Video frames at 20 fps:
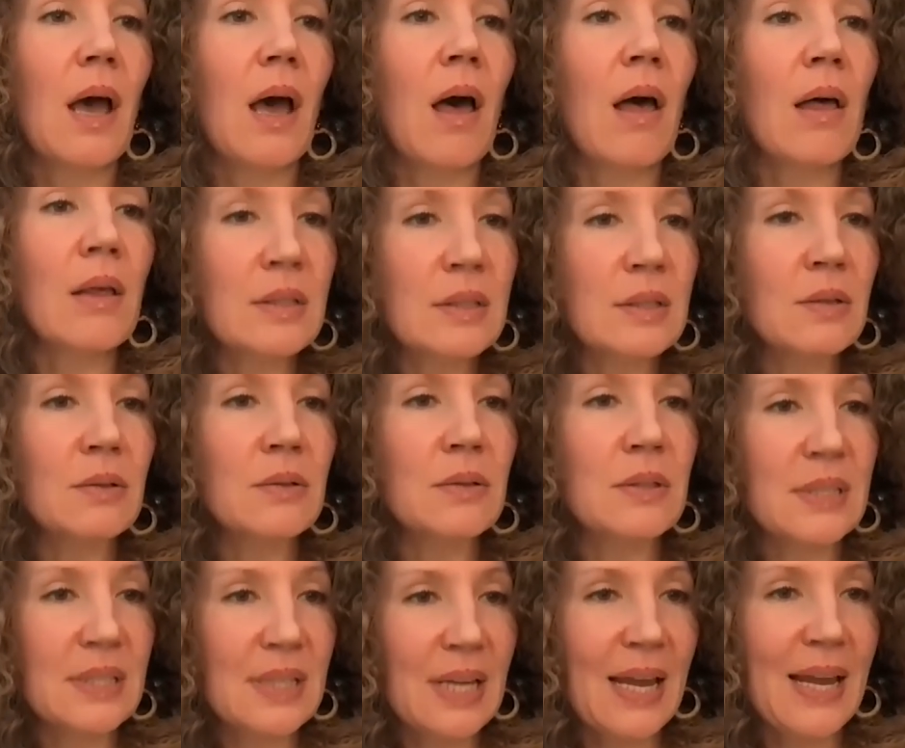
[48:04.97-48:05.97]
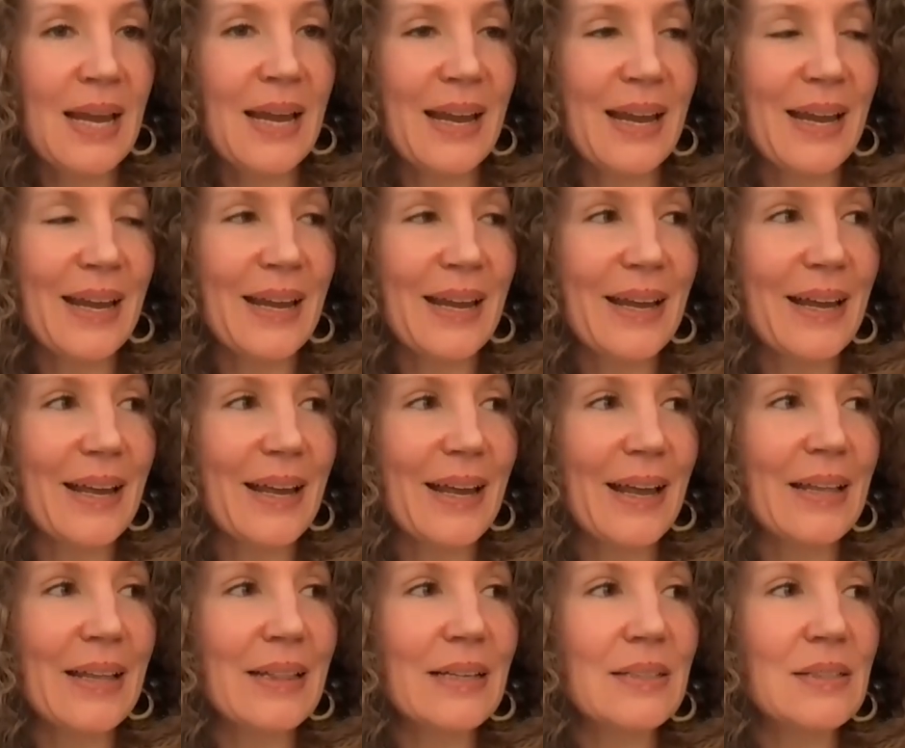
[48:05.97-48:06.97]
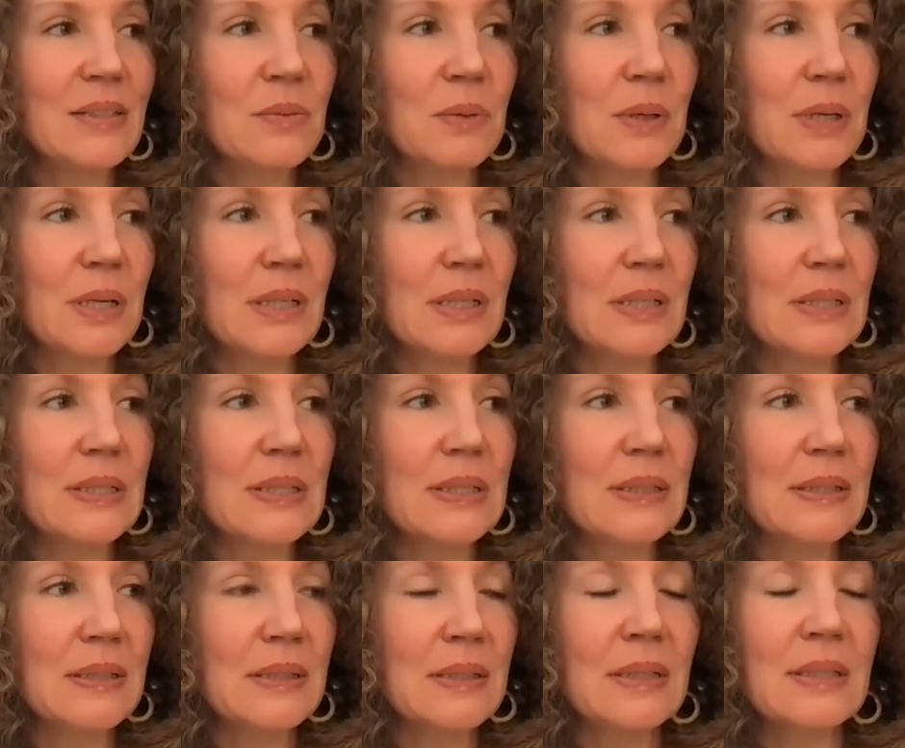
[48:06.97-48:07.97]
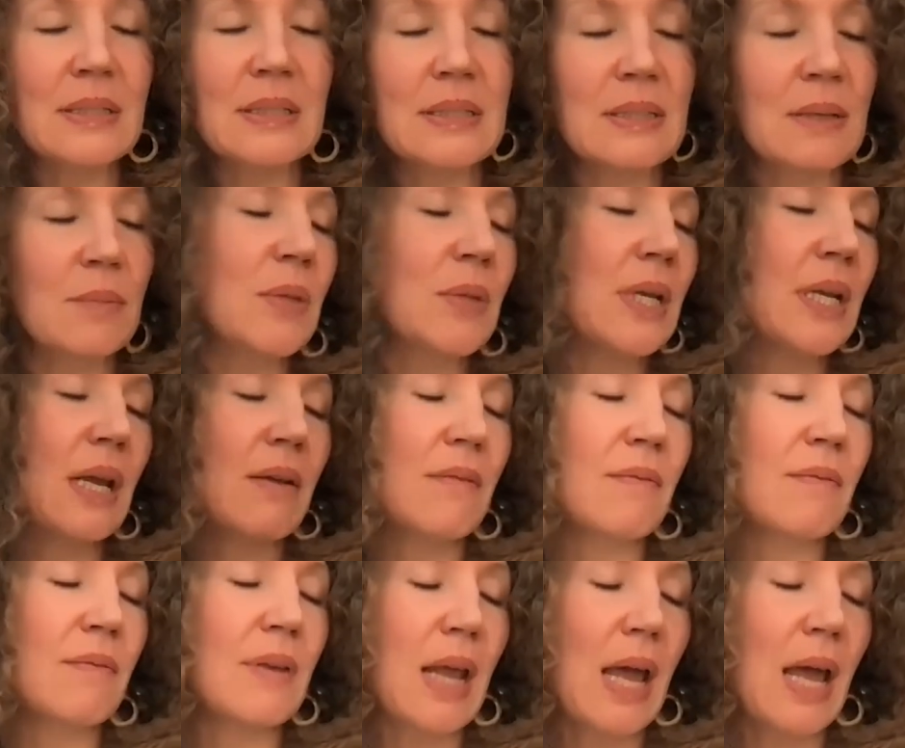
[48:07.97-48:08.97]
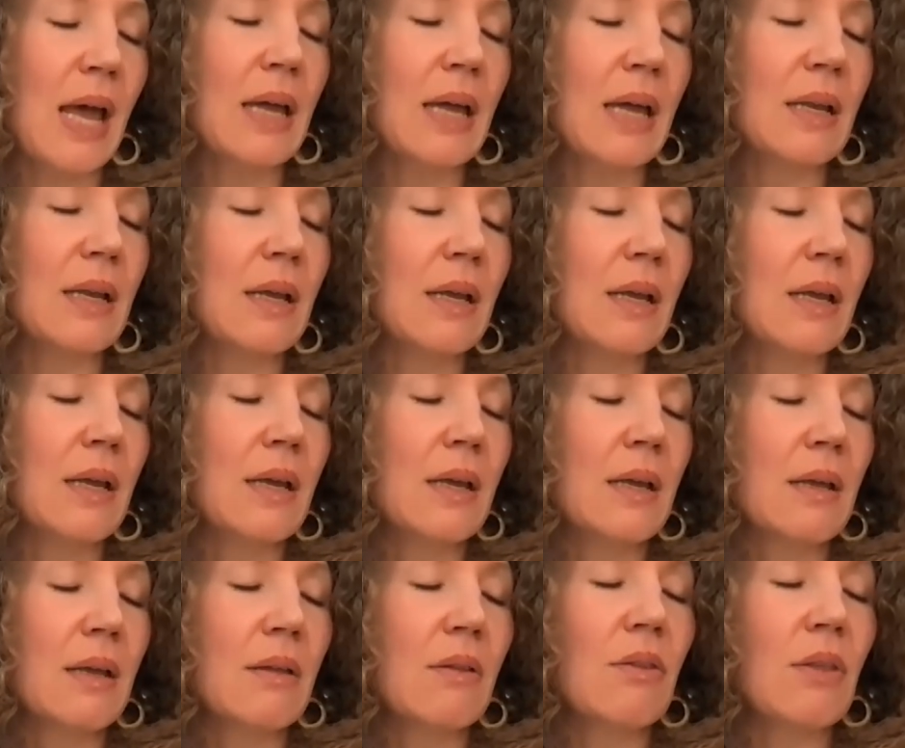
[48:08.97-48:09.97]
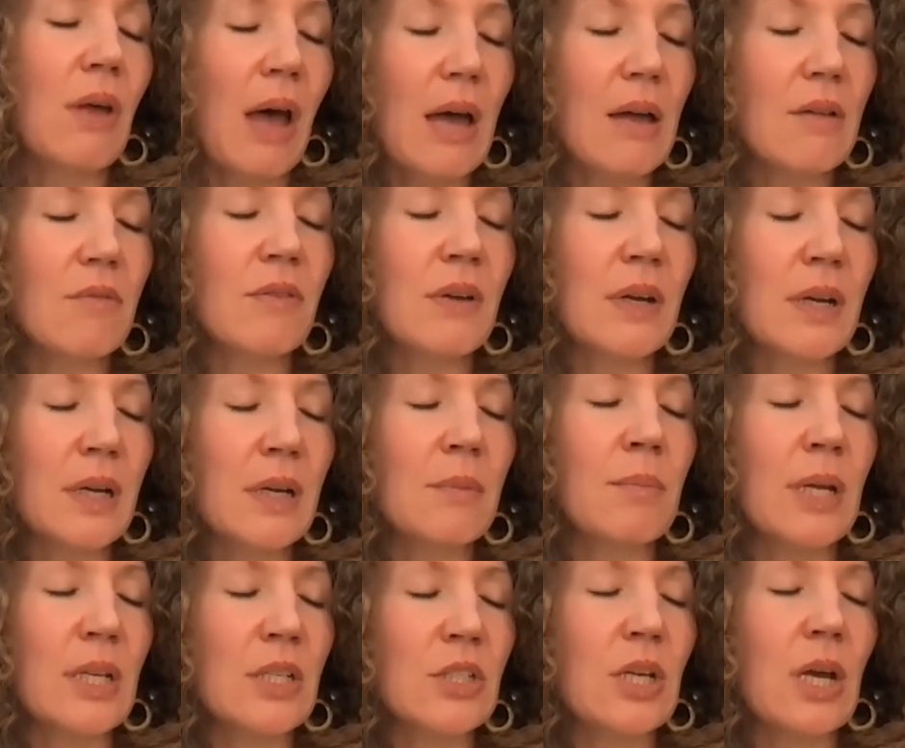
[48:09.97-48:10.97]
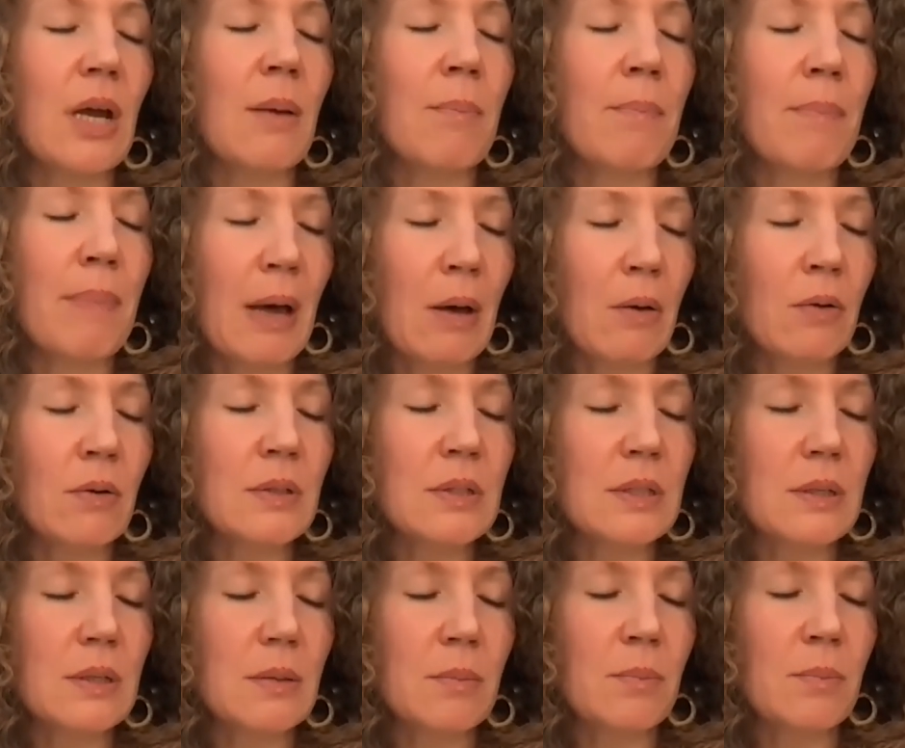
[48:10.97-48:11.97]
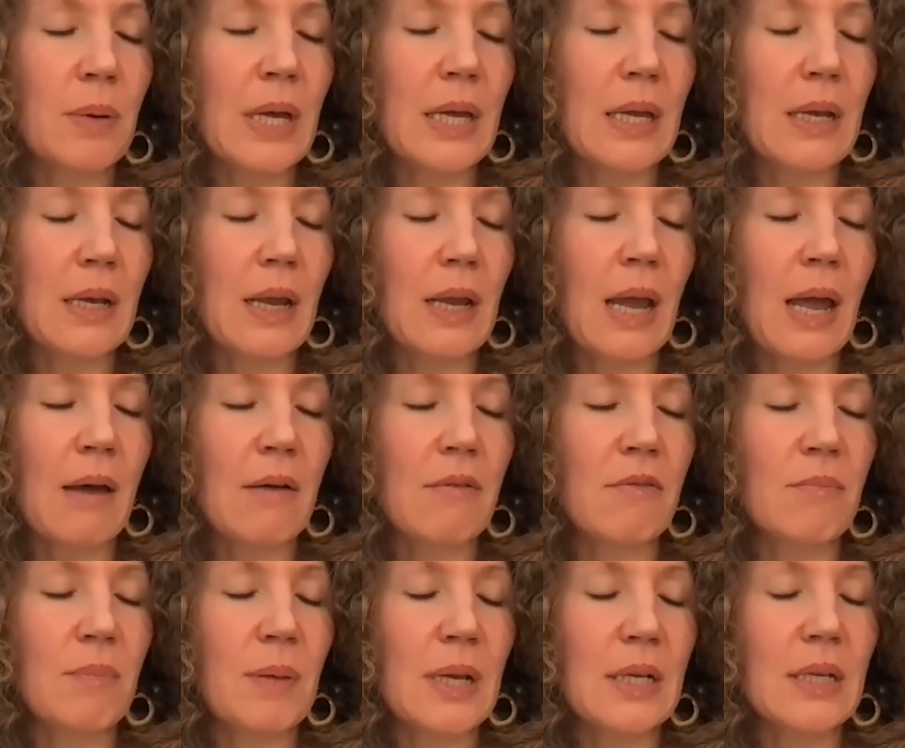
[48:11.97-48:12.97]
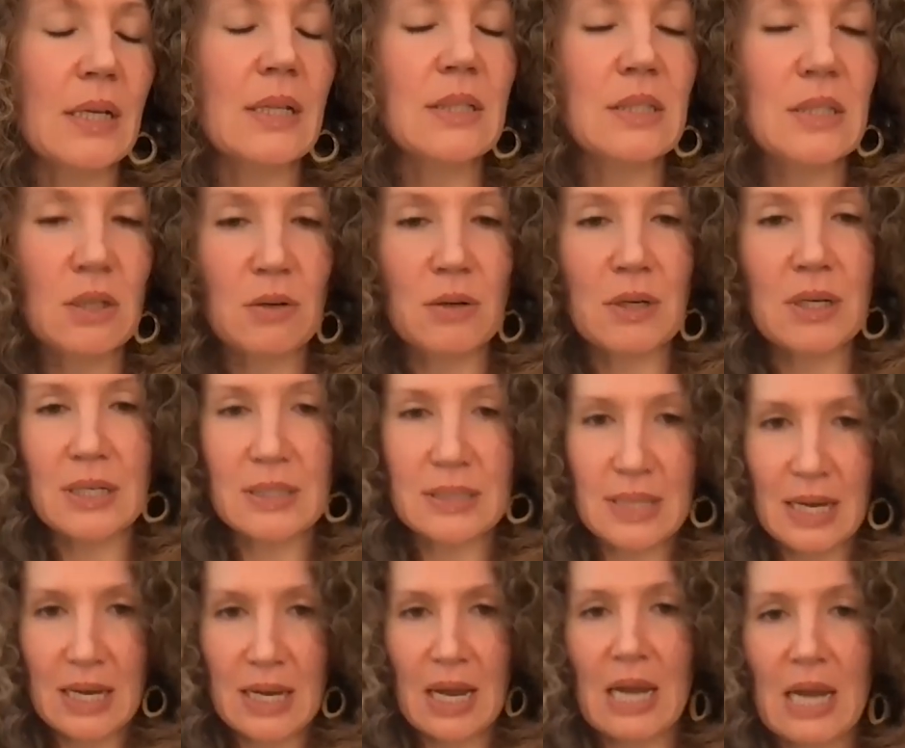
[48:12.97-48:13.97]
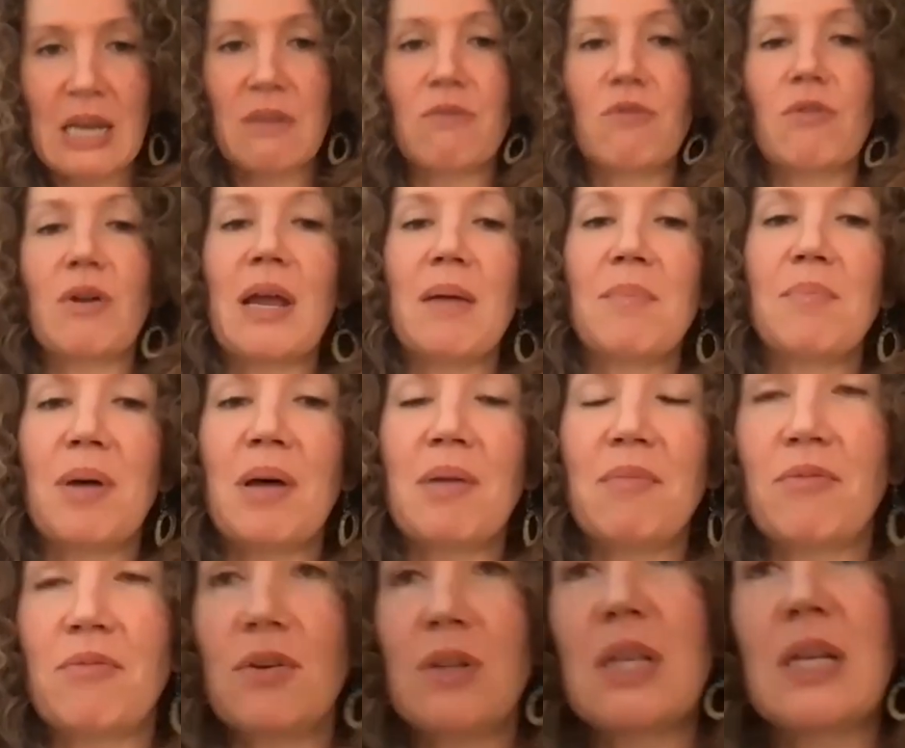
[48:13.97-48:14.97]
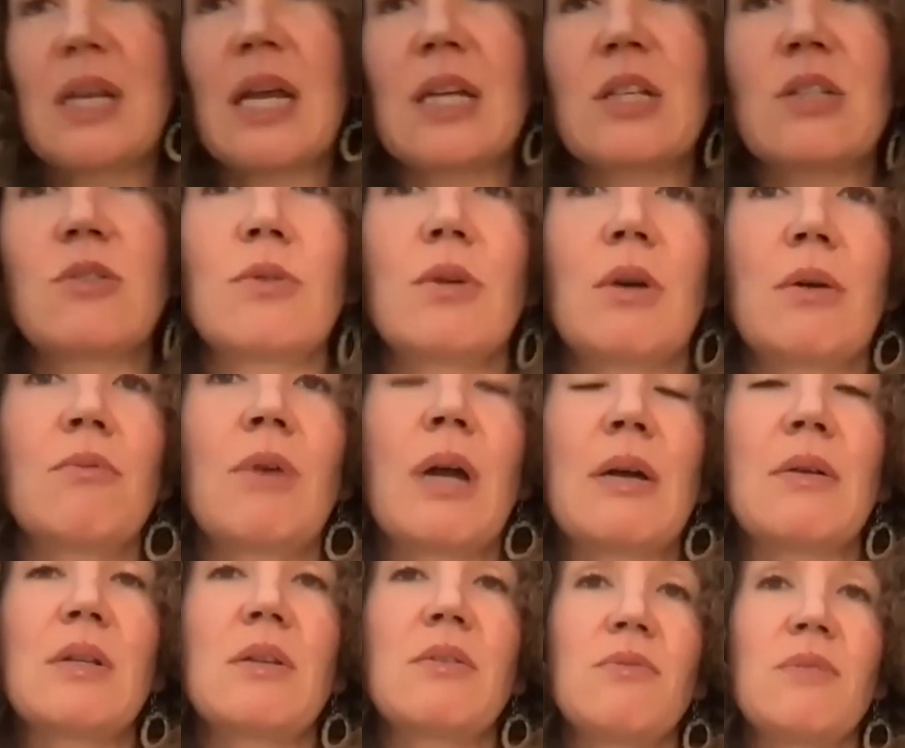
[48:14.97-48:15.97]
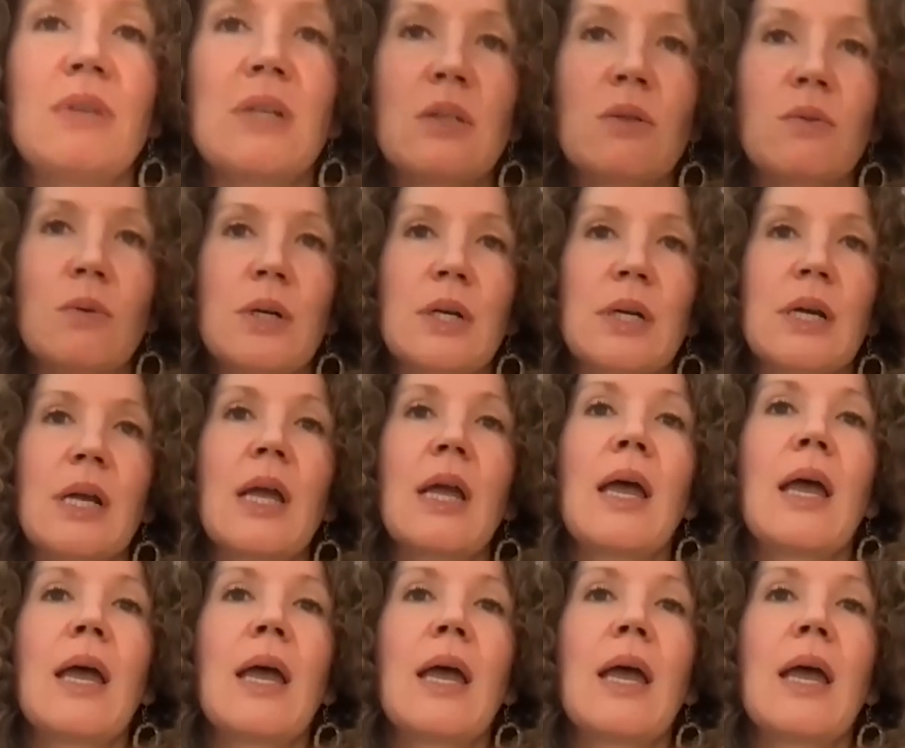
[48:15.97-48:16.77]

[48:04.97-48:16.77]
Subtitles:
also say, and this is something I've not thought very much about, but have been considering as I kind of ramp up for the next round of field work.